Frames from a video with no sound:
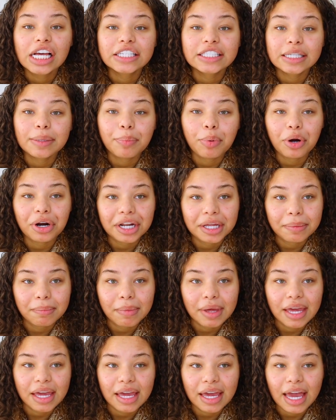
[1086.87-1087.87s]
supporting
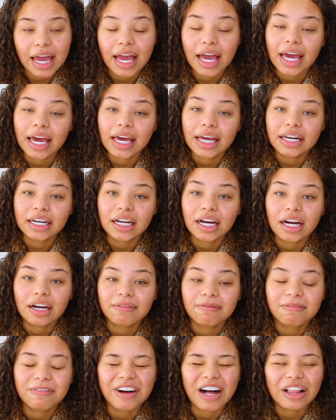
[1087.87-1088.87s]
me and
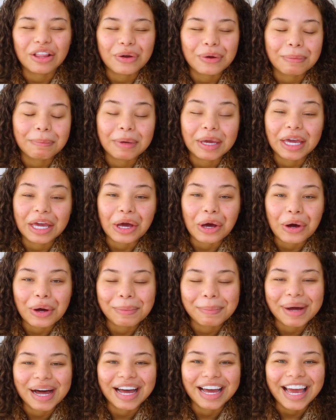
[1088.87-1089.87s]
um, following me
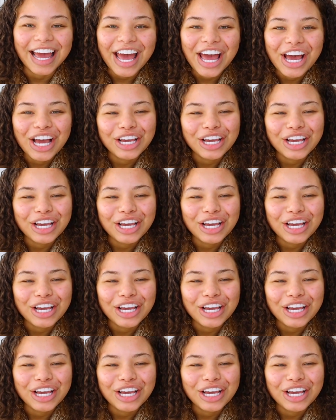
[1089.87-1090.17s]
on my